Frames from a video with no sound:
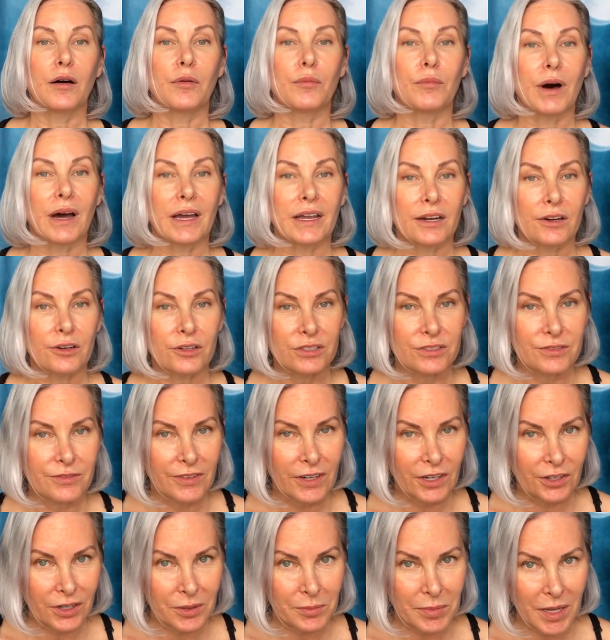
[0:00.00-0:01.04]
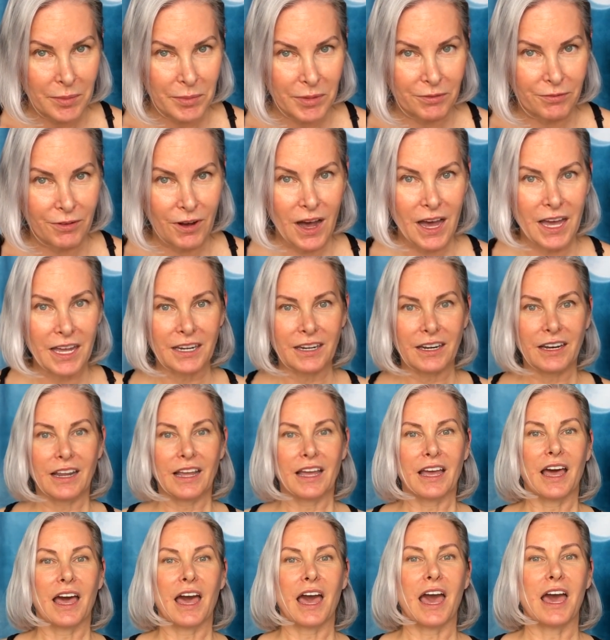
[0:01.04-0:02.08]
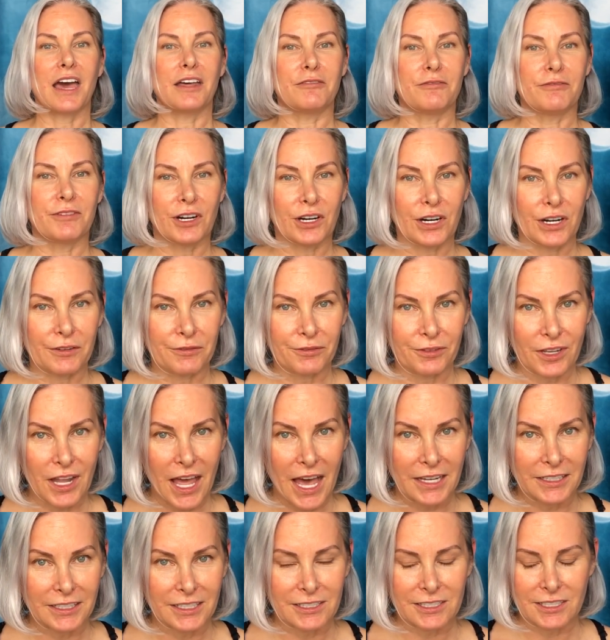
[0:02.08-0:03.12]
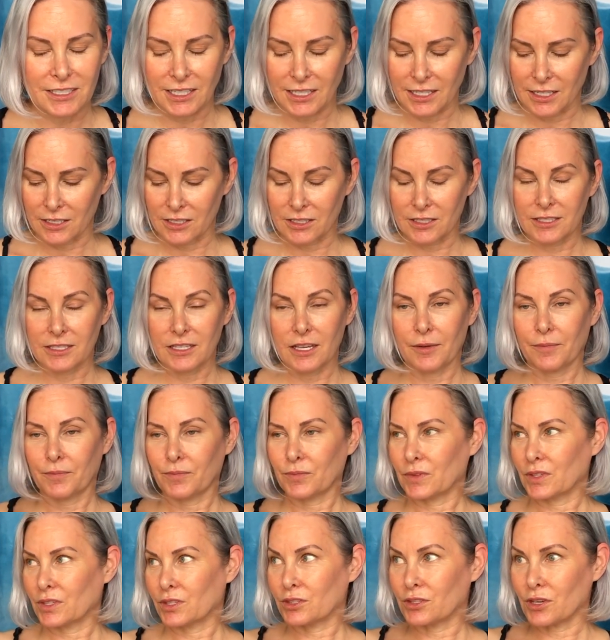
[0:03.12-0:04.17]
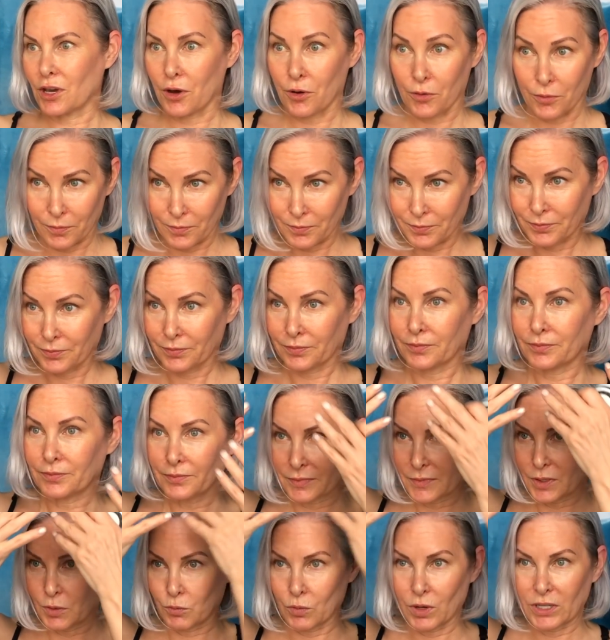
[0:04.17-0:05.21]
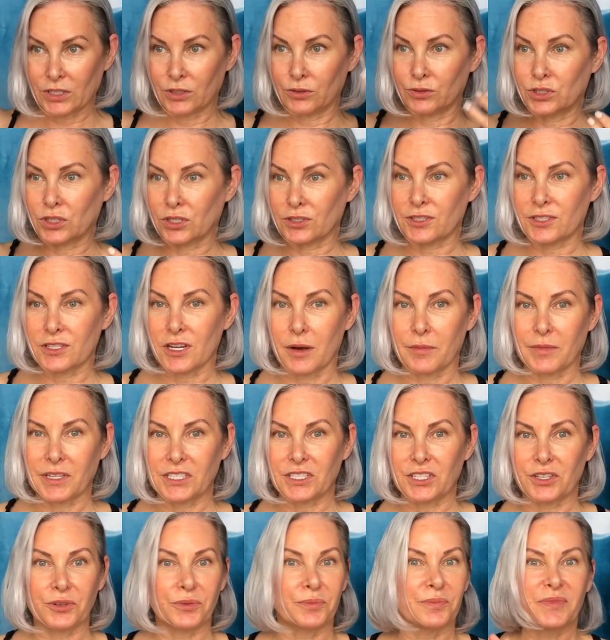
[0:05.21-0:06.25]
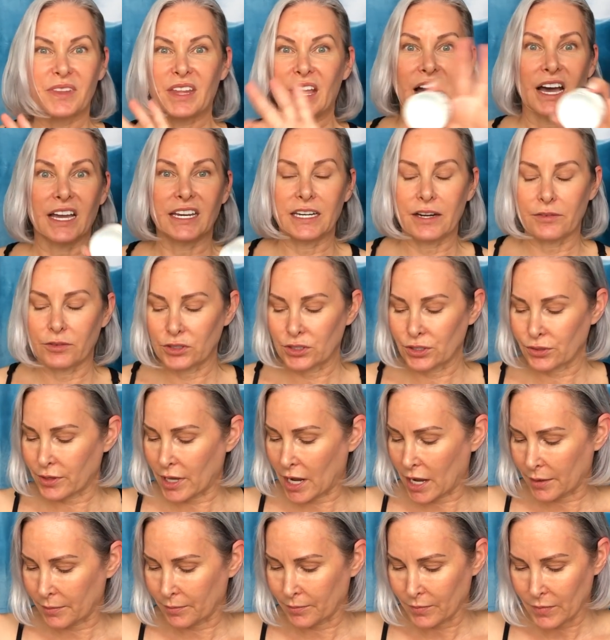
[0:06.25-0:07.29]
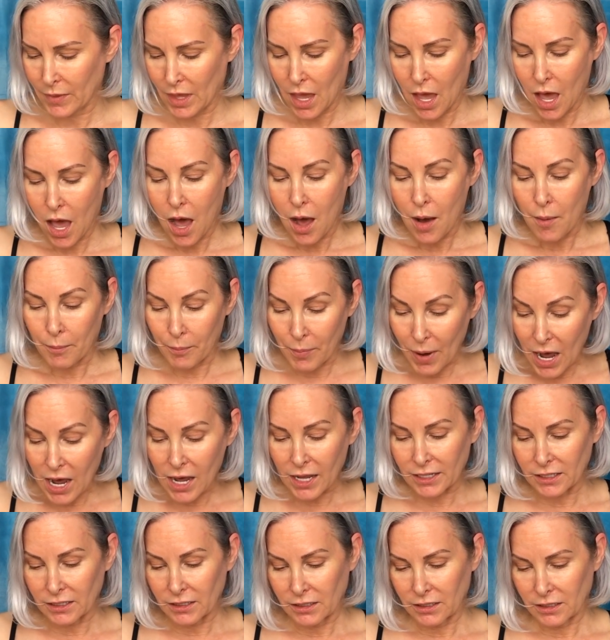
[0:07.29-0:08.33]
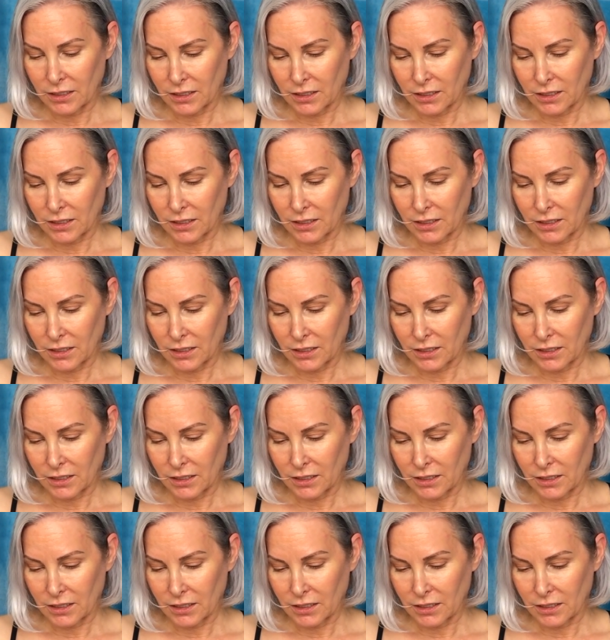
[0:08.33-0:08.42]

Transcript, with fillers: my hair is very baby fine and very flat as it is. So what you just saw me do, I never do that. But